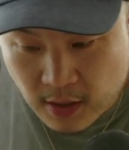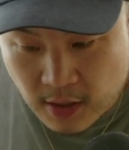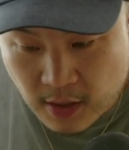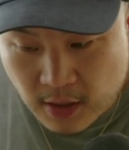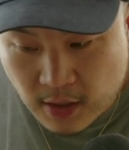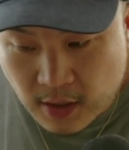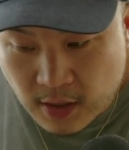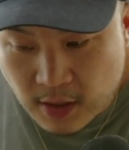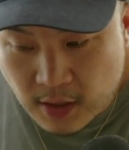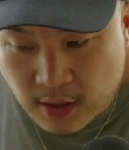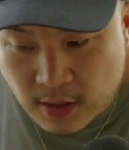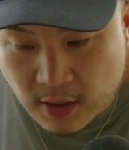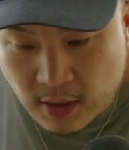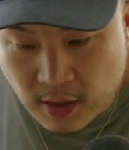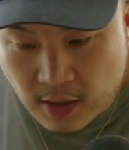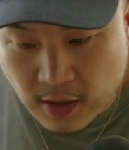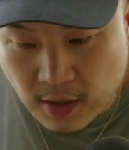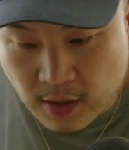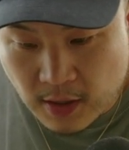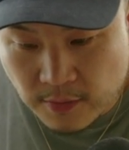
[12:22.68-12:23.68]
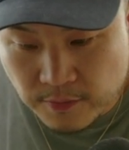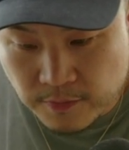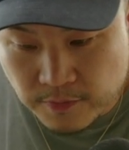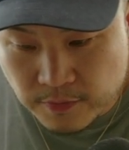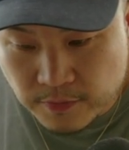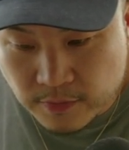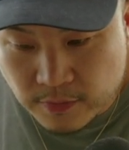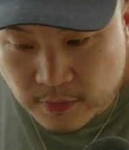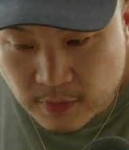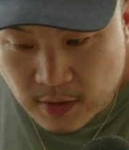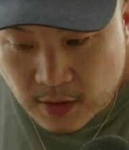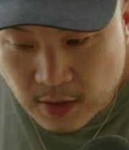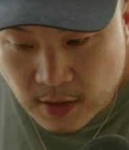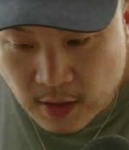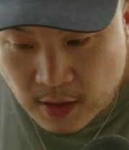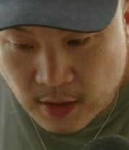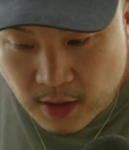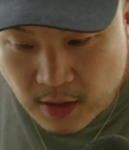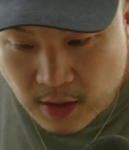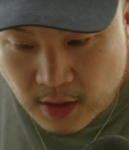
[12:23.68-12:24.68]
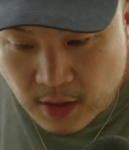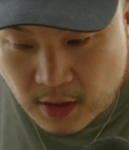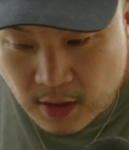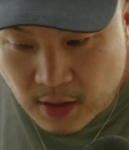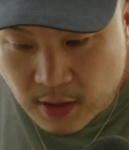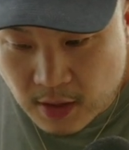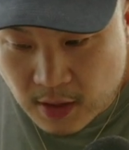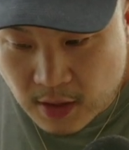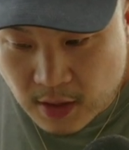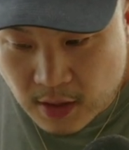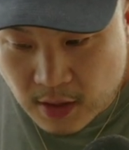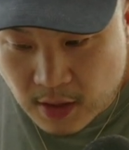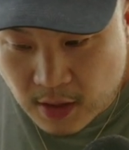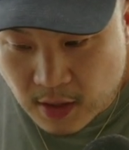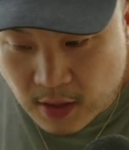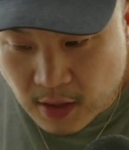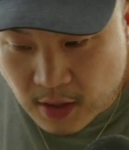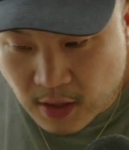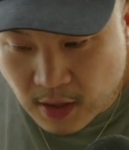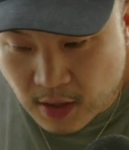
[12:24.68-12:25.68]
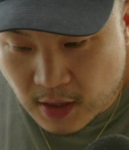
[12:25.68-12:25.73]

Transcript: The person shown says nothing.